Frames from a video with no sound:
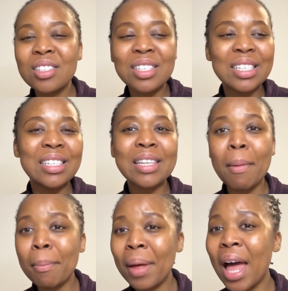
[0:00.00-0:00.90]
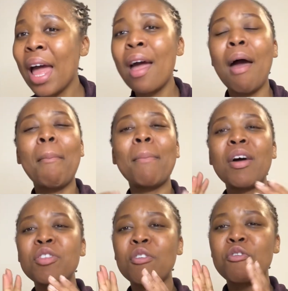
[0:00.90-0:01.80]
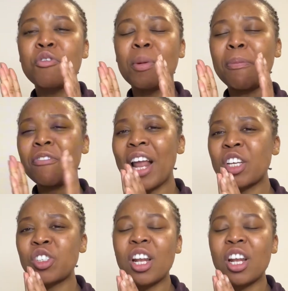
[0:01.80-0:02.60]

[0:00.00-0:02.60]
December, a month of reflection,